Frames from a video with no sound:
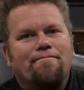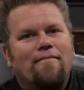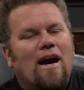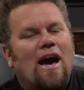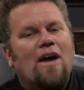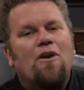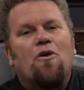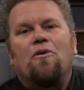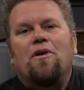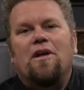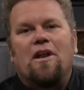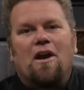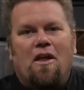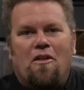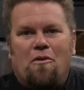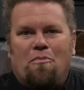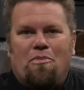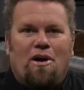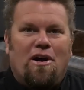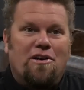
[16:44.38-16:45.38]
I don't need
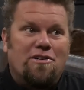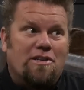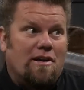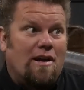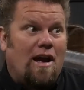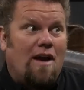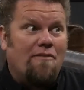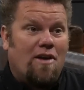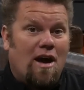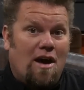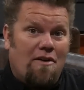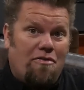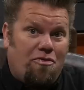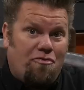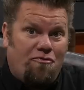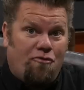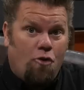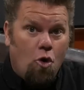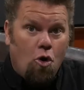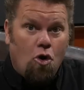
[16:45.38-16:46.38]
another project. I've
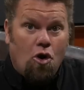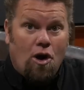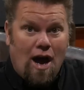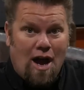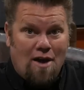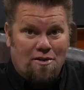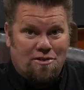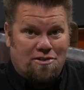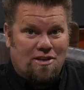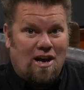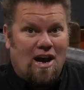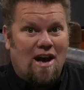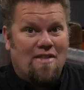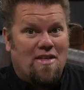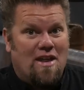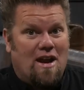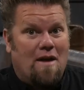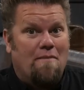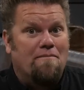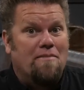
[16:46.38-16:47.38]
got 4 outside
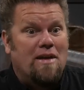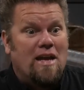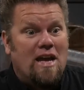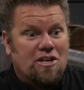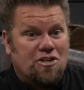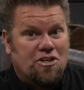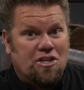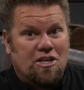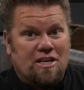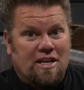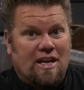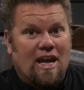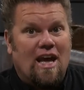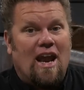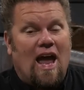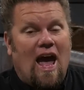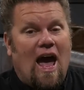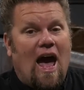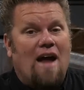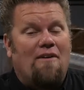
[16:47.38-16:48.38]
that I'm itching to
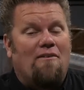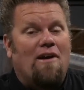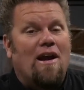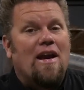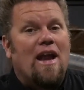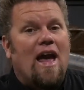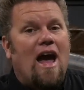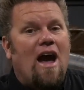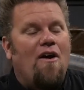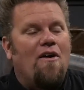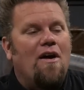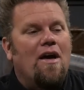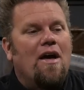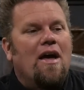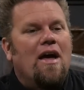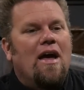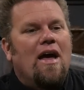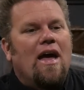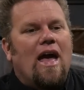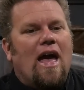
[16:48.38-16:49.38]
get at right now.
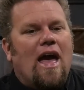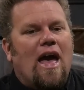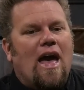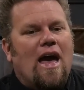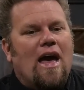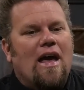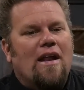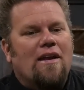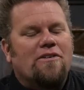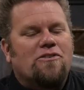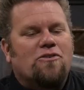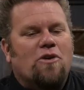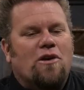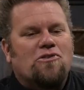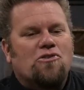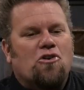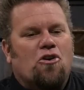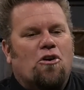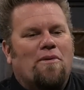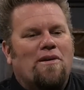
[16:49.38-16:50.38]
And so I
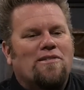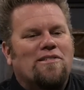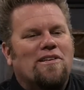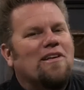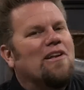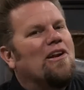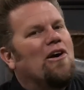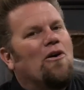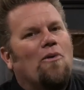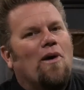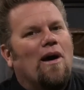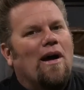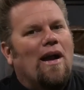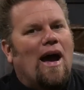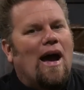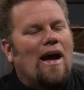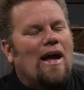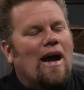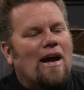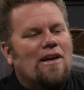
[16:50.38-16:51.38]
told him, I said, you know what?
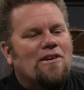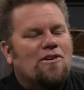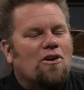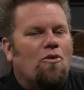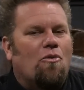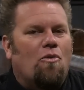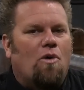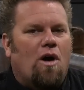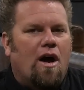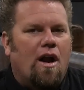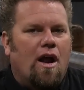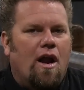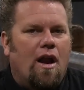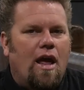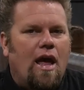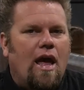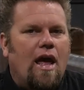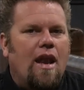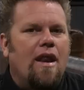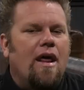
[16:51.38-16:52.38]
I don't want it.
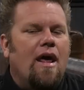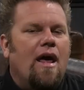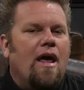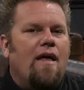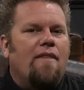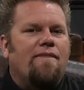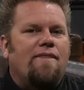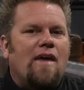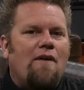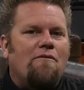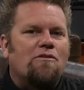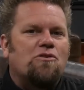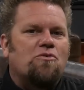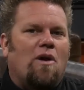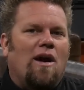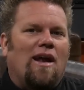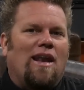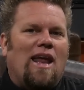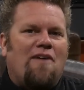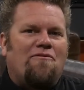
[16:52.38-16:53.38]
And that was
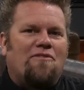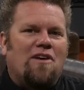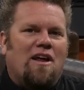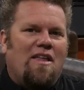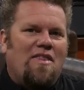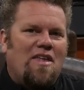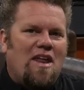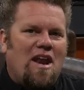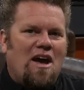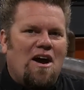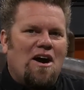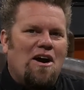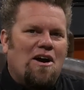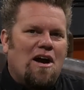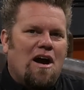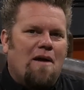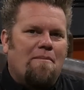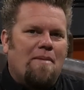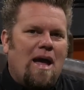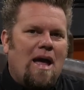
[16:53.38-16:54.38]
where I left it. And then I hung
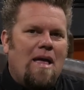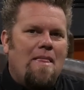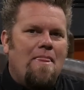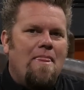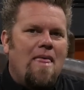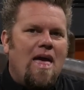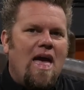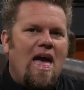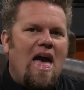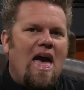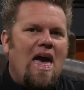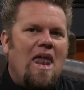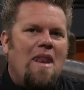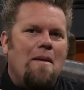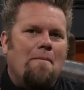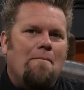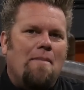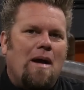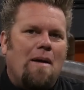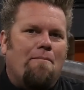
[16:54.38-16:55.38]
up. And
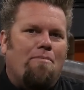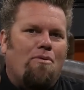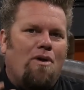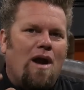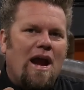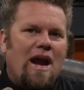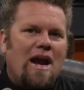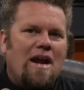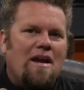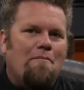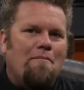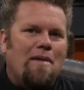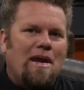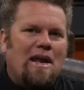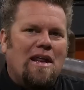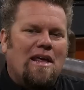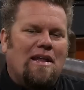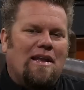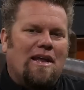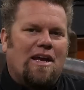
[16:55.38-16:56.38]
then my brain
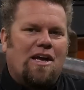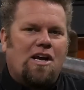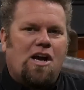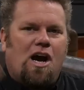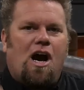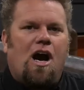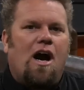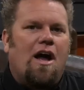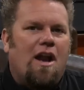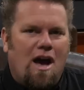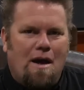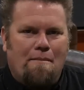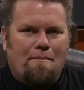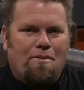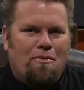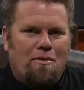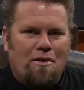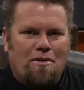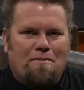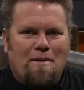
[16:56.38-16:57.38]
immediately caught
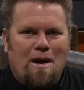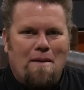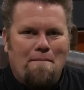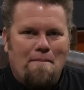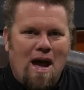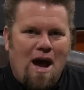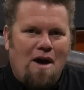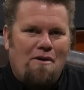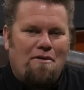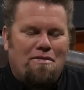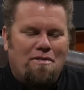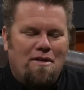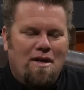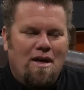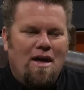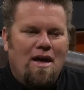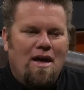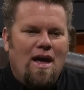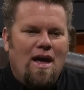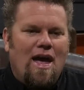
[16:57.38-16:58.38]
up with my mouth.
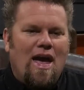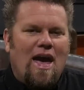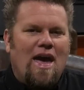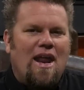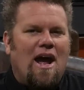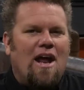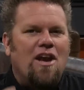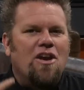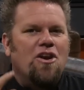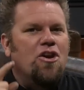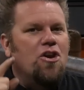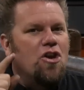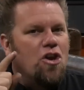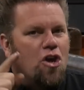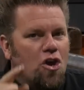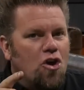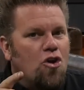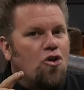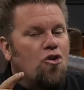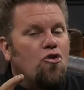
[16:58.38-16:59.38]
And I
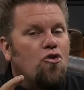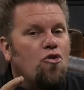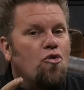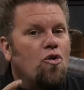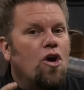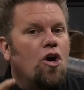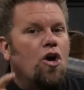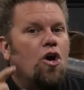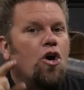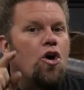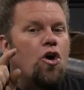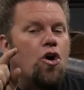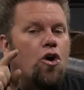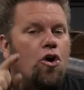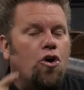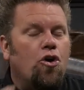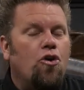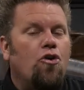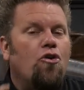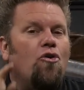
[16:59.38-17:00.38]
knew
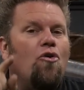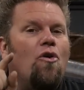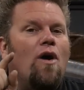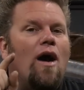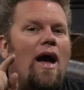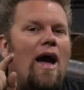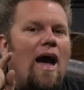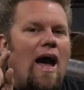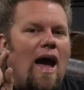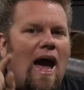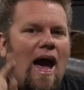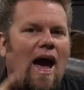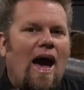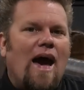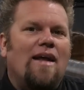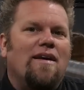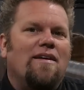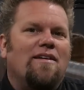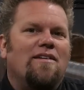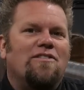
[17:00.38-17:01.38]
who
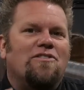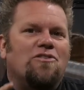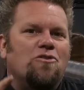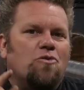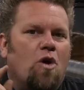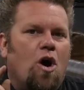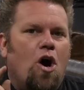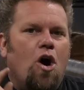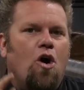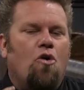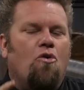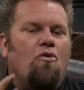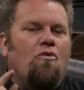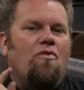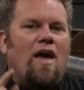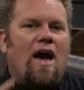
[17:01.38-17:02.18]
had to own